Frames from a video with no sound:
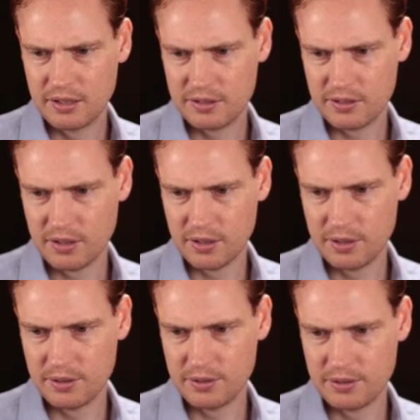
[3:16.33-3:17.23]

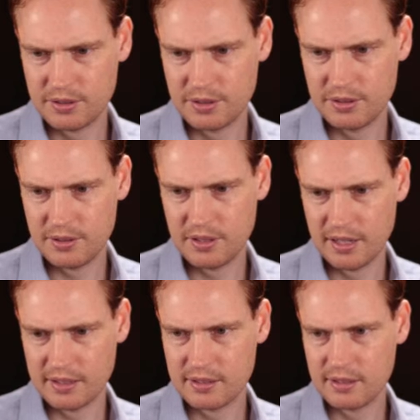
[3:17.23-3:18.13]
So to do
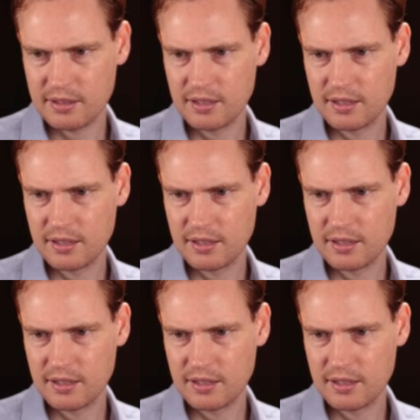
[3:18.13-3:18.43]
that,